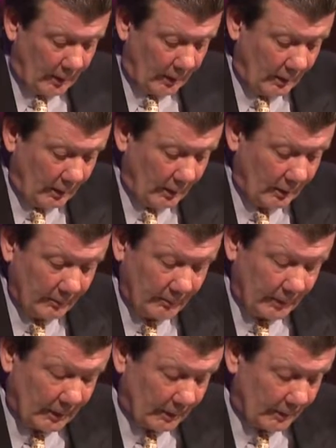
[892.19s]

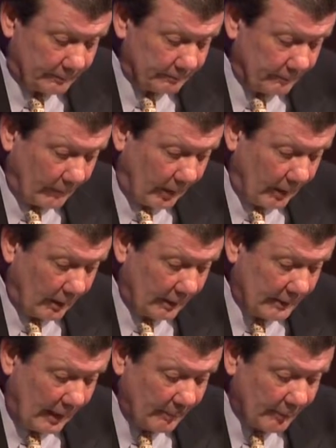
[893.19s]

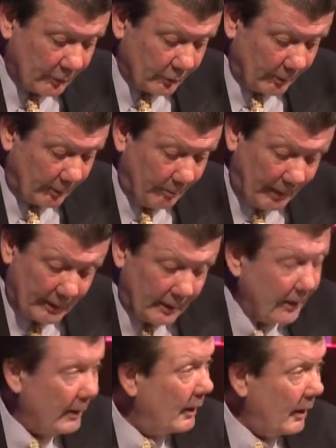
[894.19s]
time consuming. But,
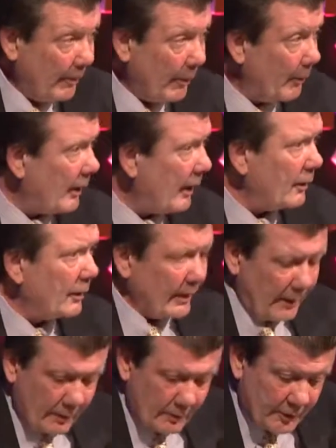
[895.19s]
I mean, when I look
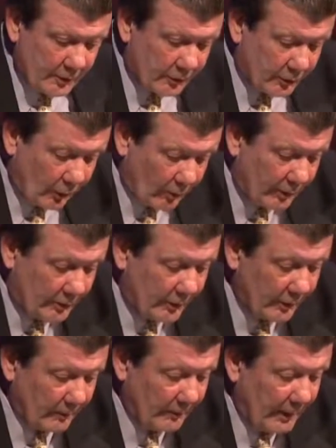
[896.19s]
at energy storage
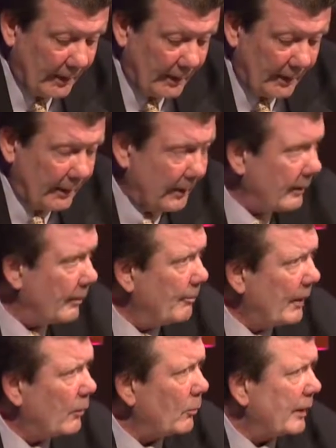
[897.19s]
here and the
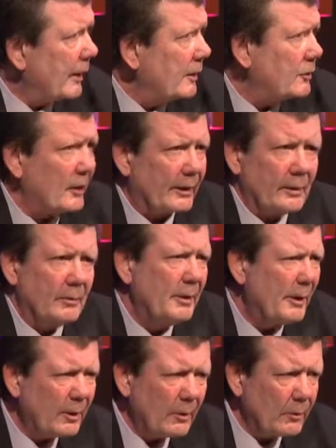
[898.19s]
metalworking sector,
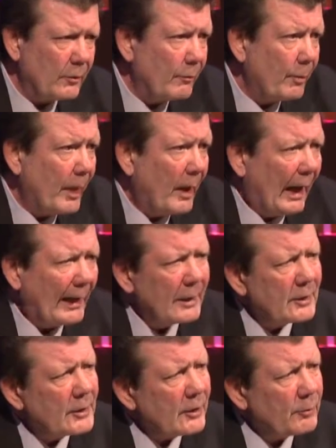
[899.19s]
huge. I
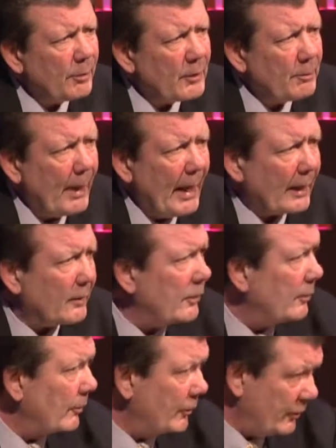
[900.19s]
didn't see as much
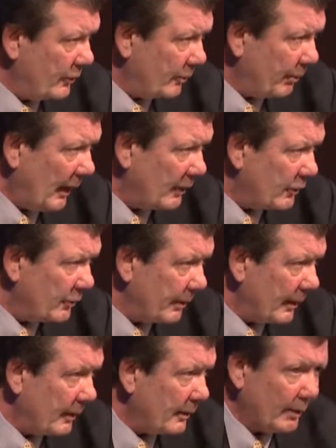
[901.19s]
packaging, which surprises
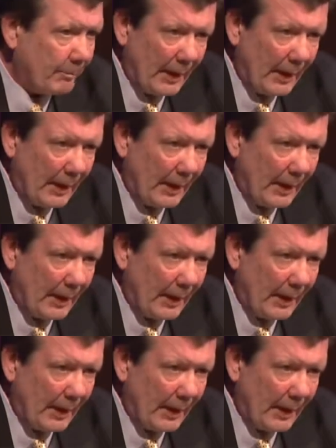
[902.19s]
me. I think